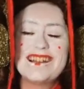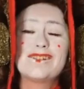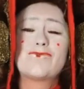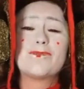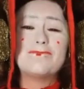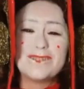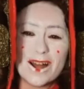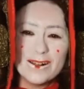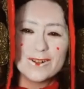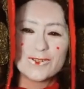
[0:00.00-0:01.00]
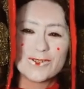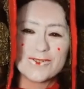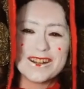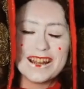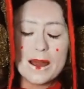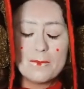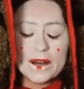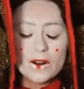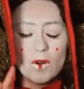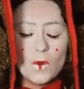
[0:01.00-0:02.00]
is from Dollar Tree. I
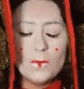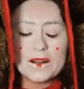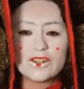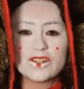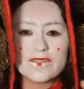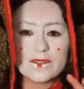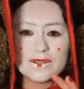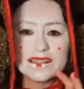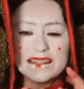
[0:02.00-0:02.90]
bought a whole bunch of those